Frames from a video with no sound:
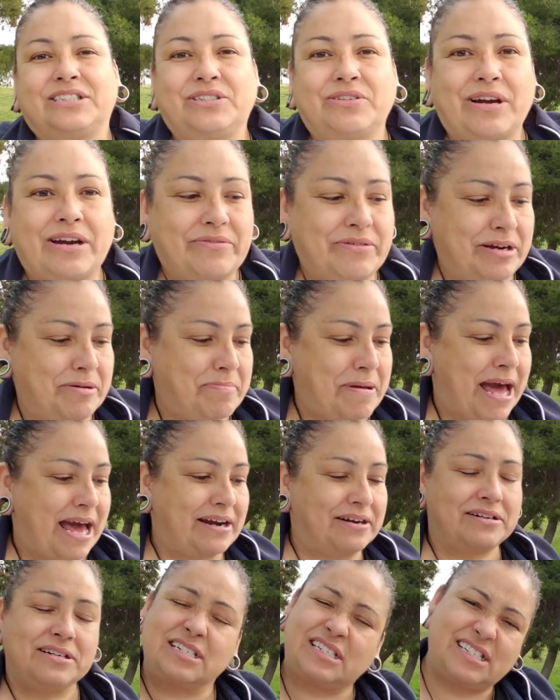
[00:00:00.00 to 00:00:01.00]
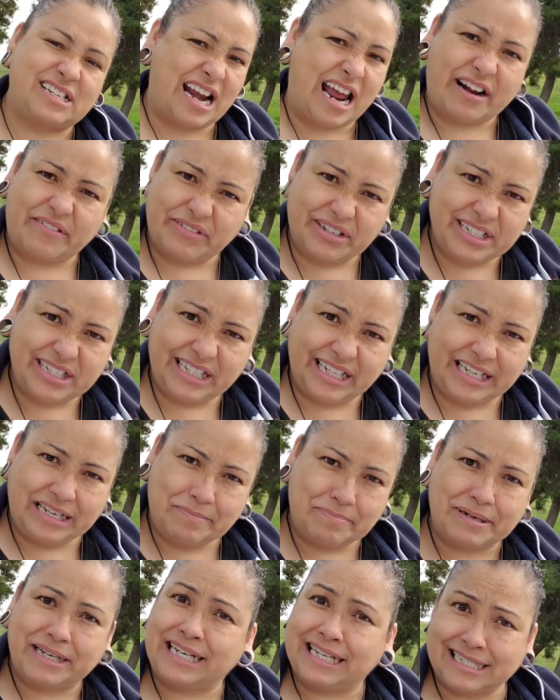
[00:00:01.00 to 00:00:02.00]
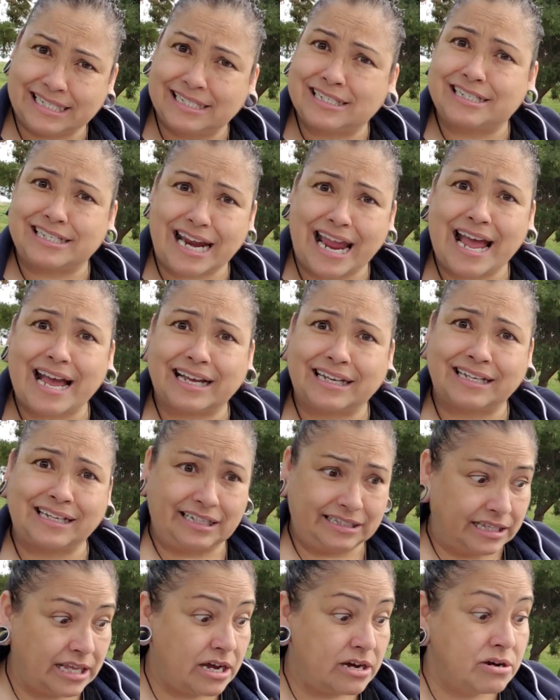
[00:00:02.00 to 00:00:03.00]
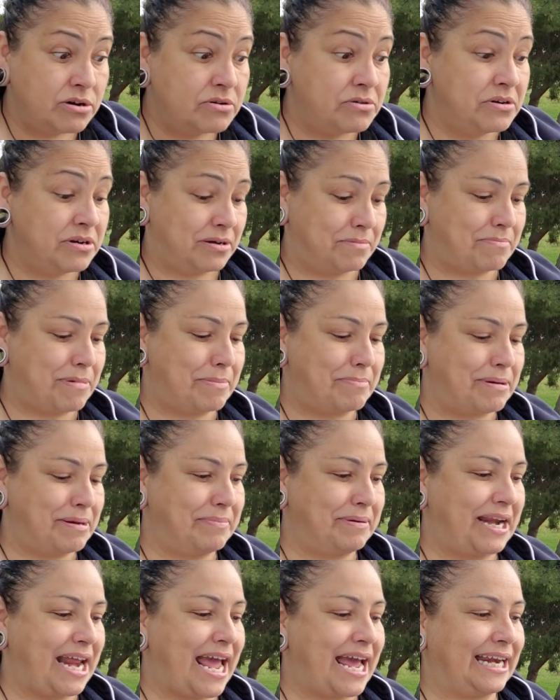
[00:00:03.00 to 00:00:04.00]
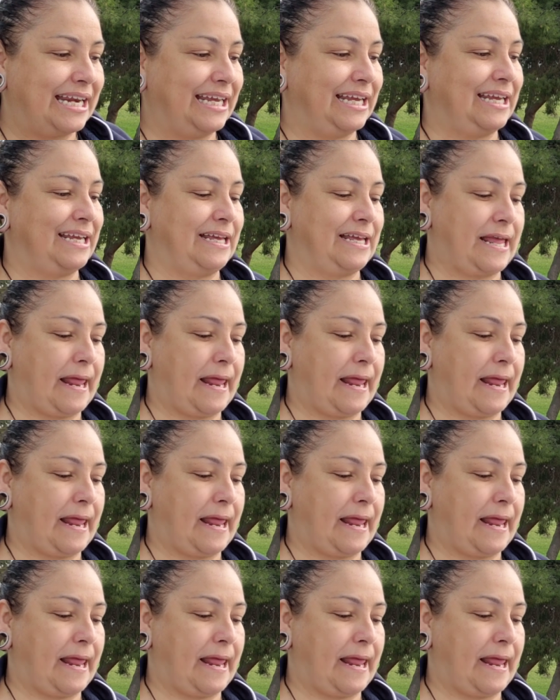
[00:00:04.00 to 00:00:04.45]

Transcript: Do I read patterns? Not really, but it's Jack. Hello, my baby daddy.